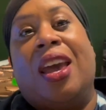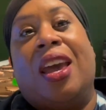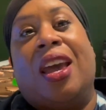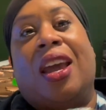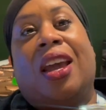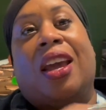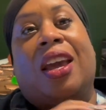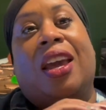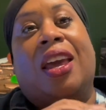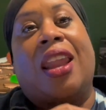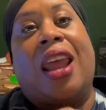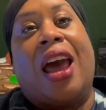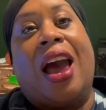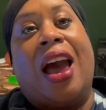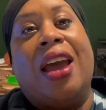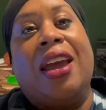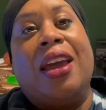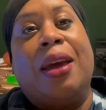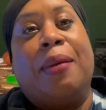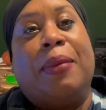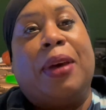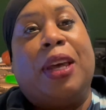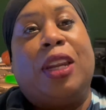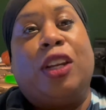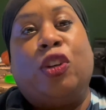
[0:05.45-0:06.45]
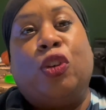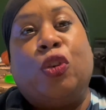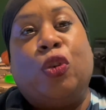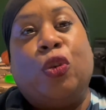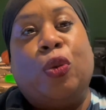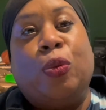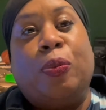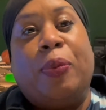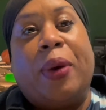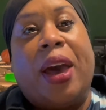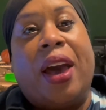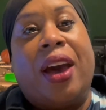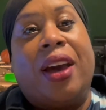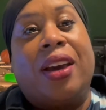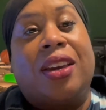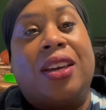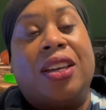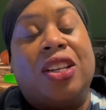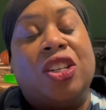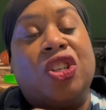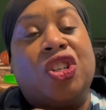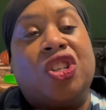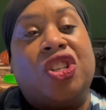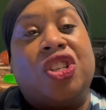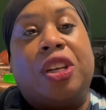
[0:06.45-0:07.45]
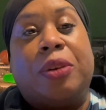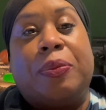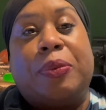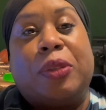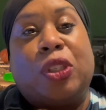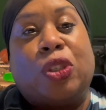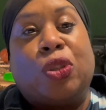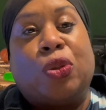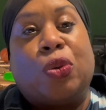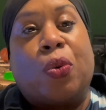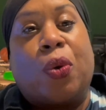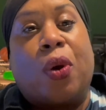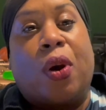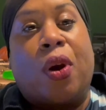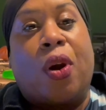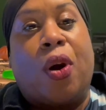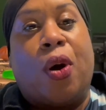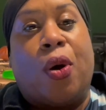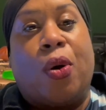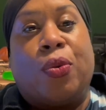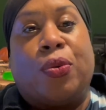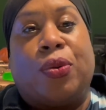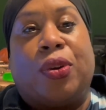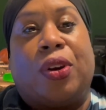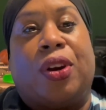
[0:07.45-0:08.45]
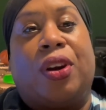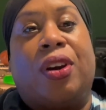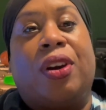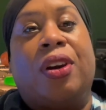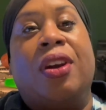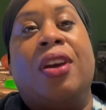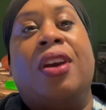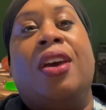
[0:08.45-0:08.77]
and I am a new pack and ship store owner,